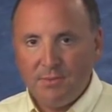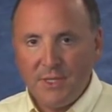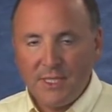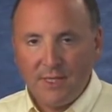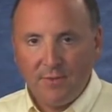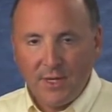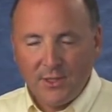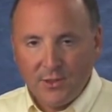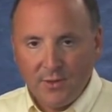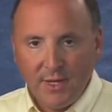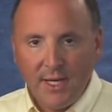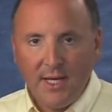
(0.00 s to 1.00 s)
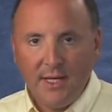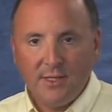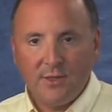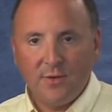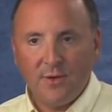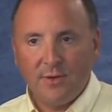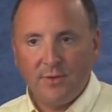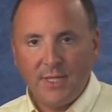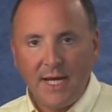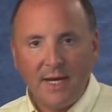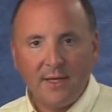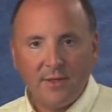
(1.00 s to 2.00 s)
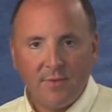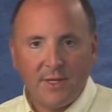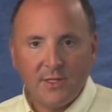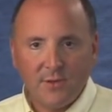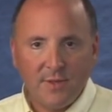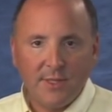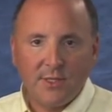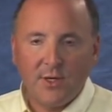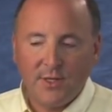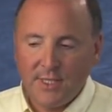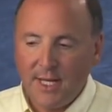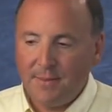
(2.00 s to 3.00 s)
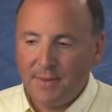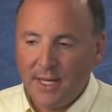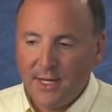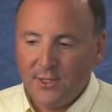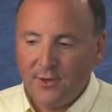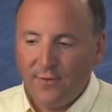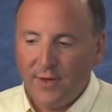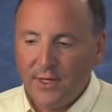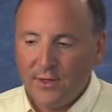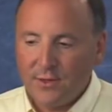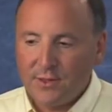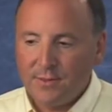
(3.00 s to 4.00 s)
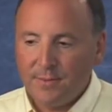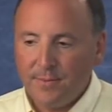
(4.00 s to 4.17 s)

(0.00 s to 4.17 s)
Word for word: missing registry keys, or data in the registry that's causing application failures.